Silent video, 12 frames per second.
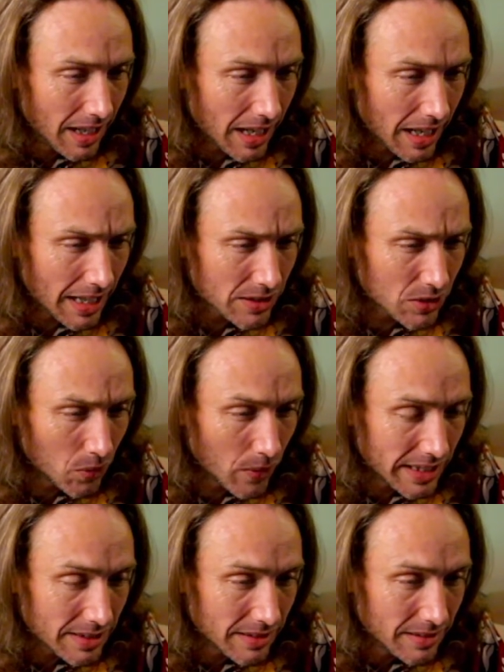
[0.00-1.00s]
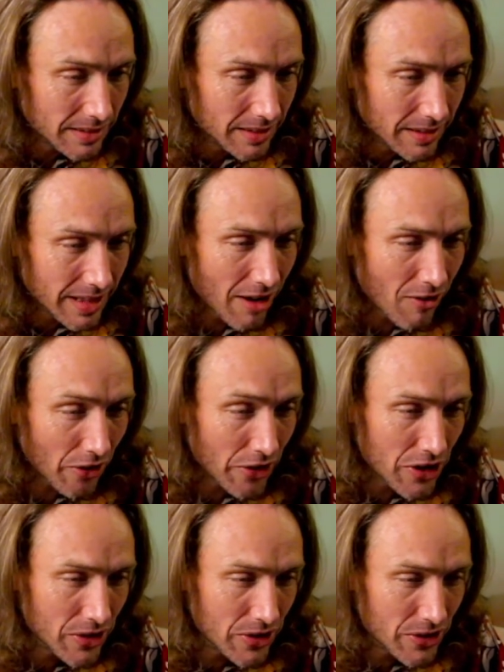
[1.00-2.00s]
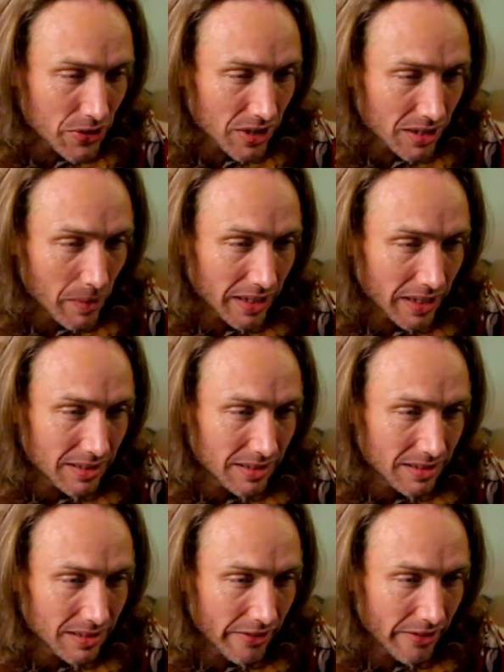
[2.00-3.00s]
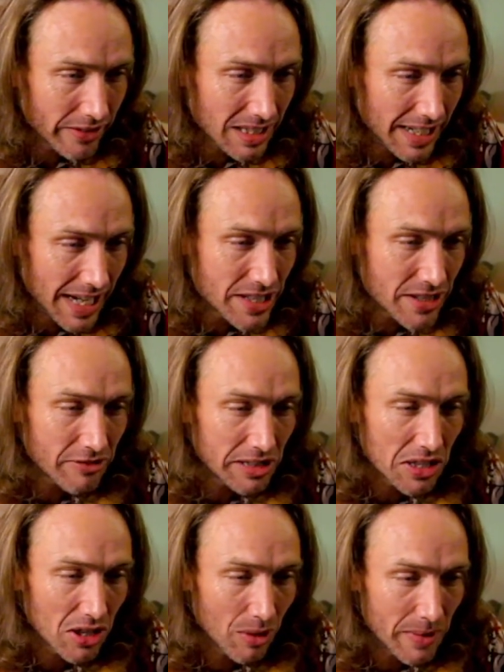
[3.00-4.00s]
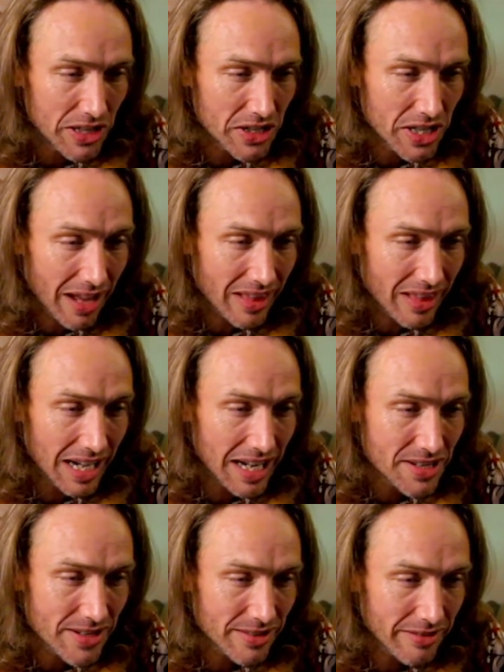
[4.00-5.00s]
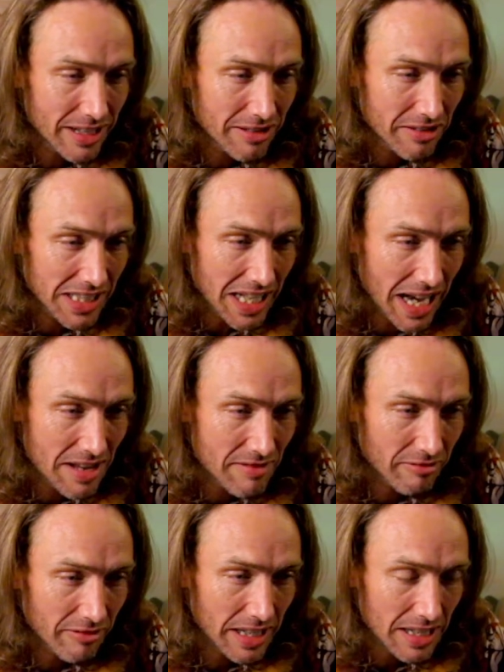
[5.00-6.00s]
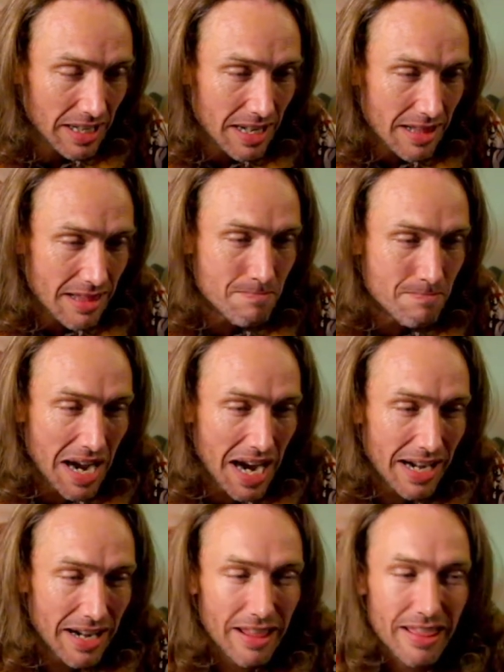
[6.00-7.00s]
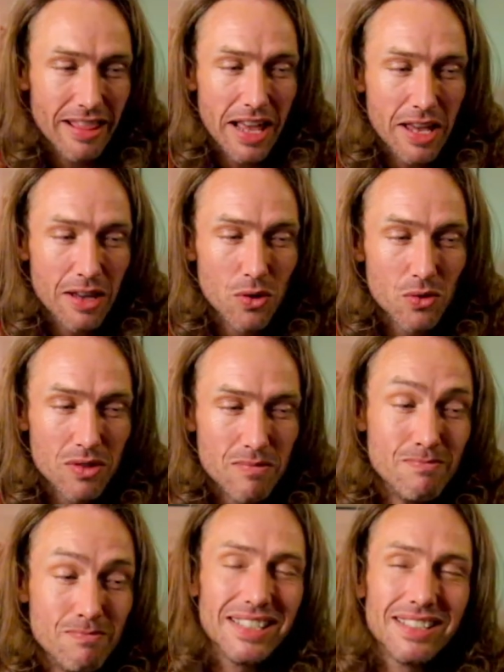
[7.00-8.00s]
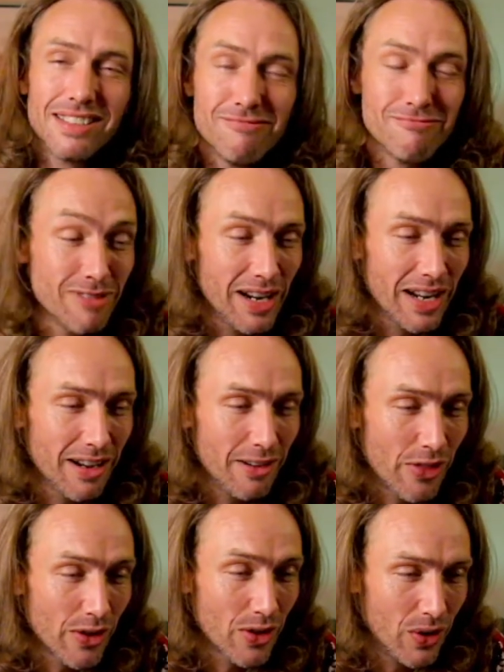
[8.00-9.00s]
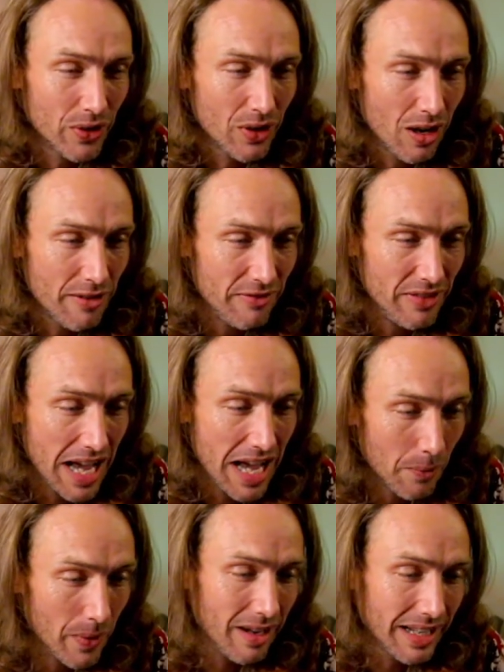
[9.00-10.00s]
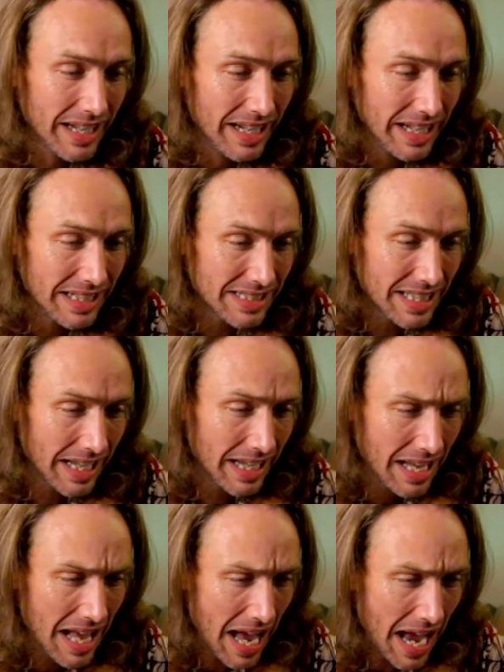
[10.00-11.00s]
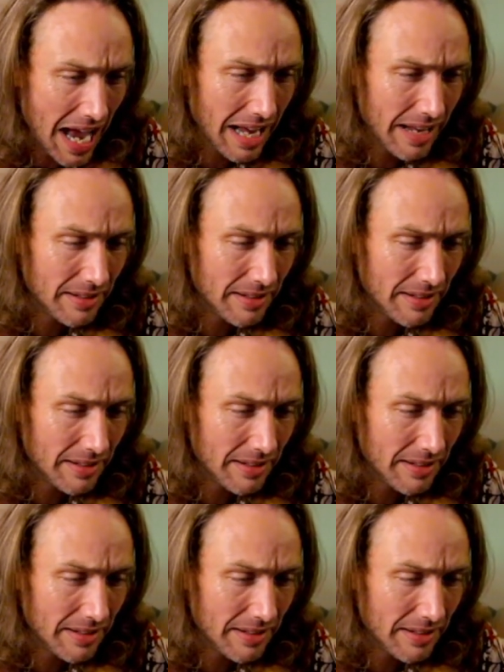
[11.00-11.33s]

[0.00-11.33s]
as always, there are the usual suspects. There is the legendary Tom in the chat, the legendary Chris Avery, the man that they call the Mr. Rick of the Corn Life Network is here, and